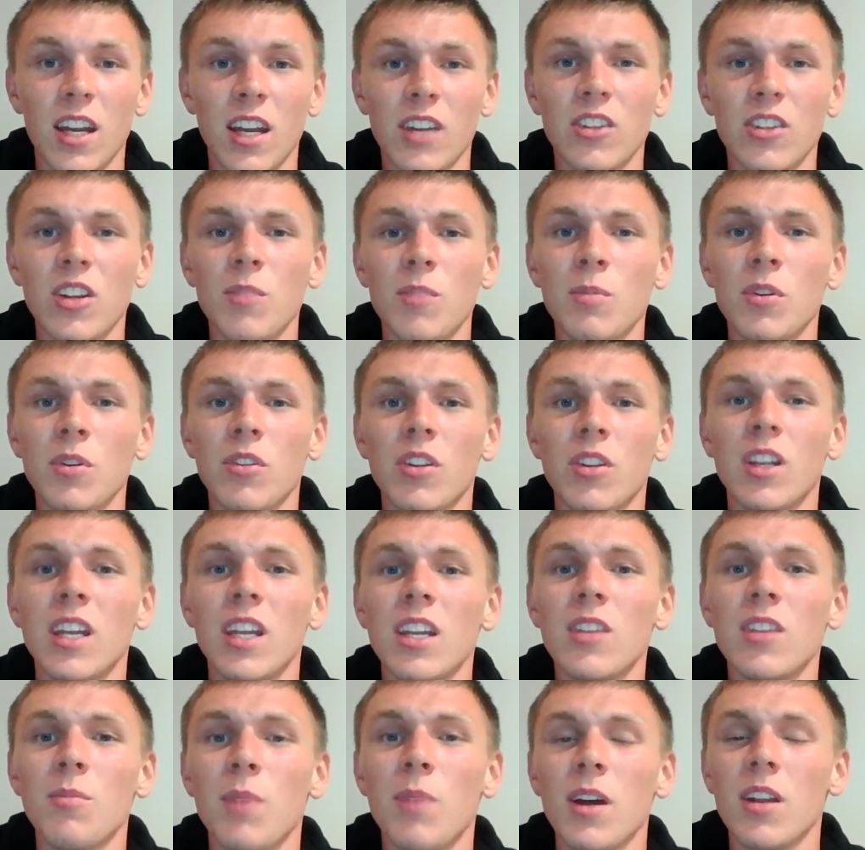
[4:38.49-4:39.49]
Next up is an
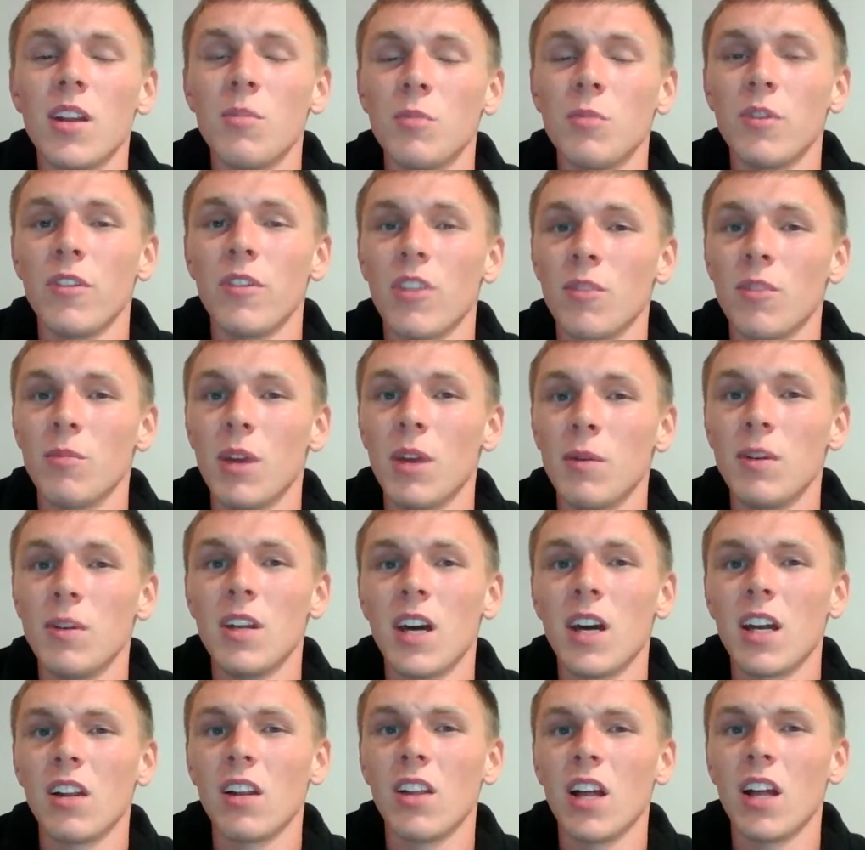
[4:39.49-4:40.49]
independent movie that maybe
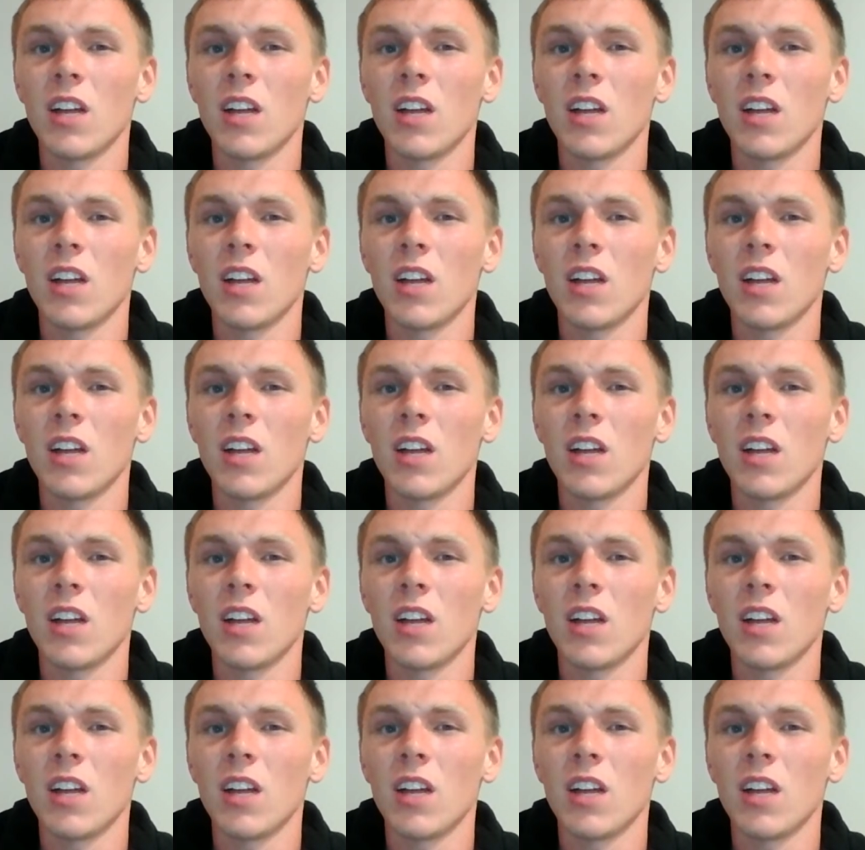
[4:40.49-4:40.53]
not a